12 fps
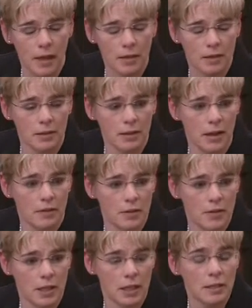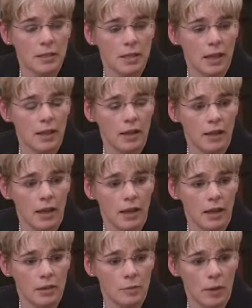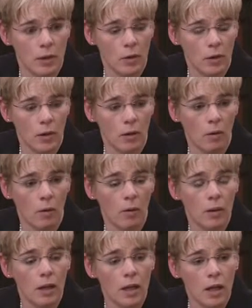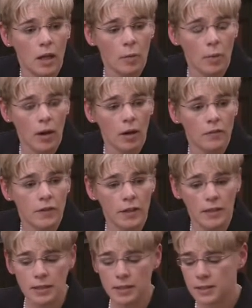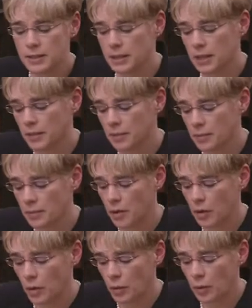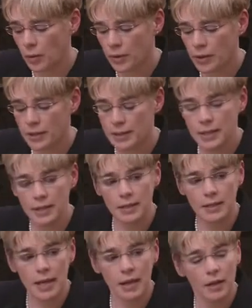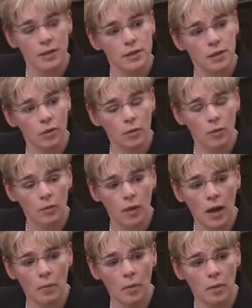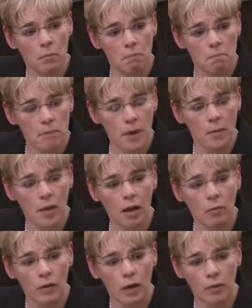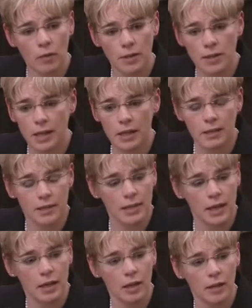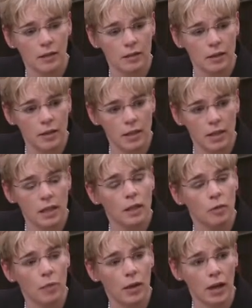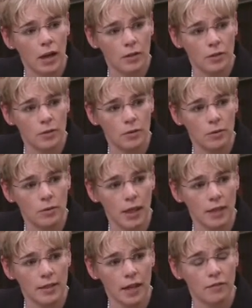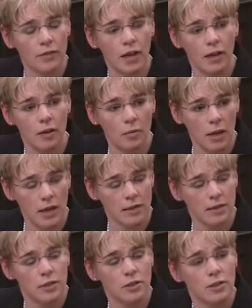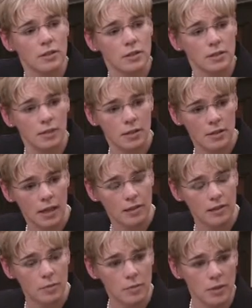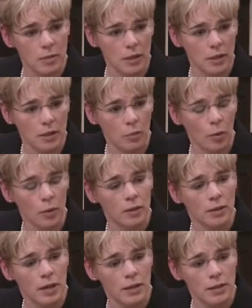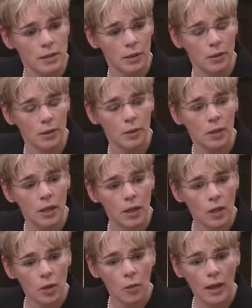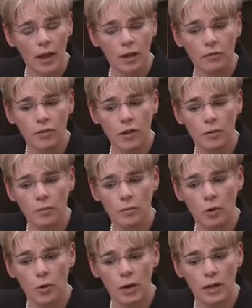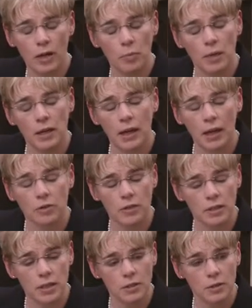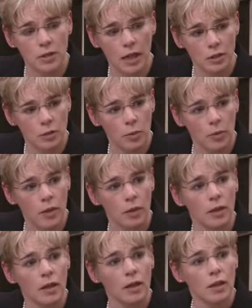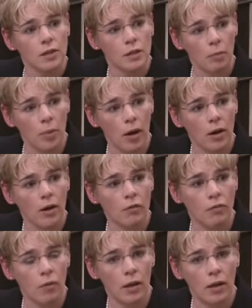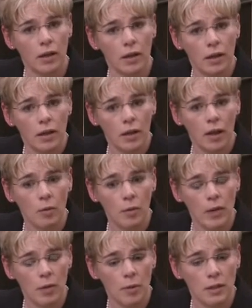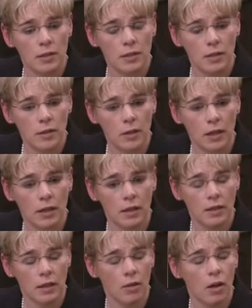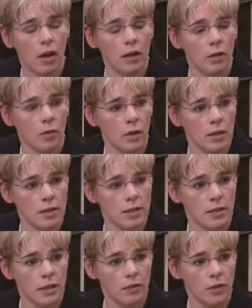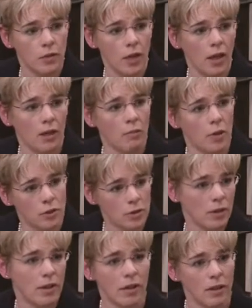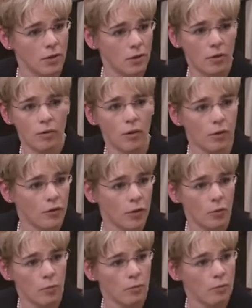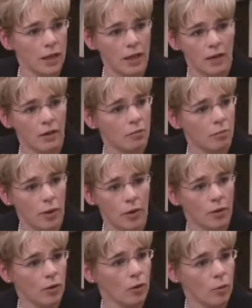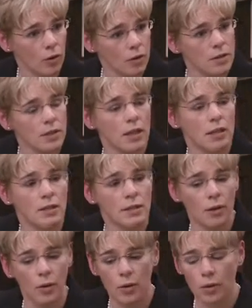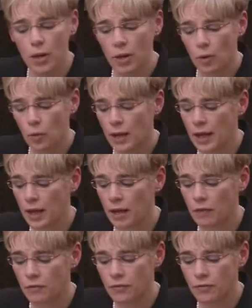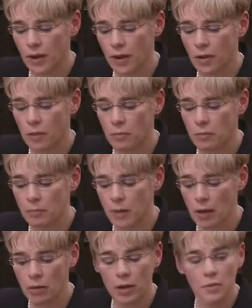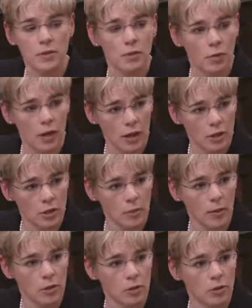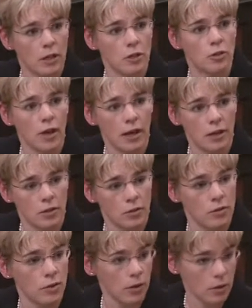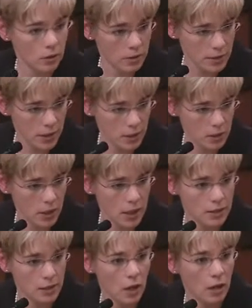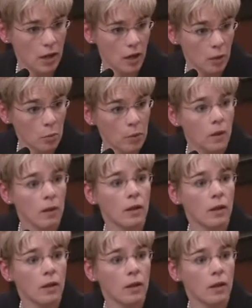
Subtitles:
excellent ever since. I think that has been critical. Part of it is we put in data. So I'm not what I would say is a data geek, but I do like to have data to make decisions because that seems to be important. And so we have created a pediatric dental dashboard. So part of what we committed to doing in the dental audit was if you can't measure it, then you don't know if you're making it better or worse. And so we have outcomes that we're actually measuring and tracking to. So our utilization has gone up.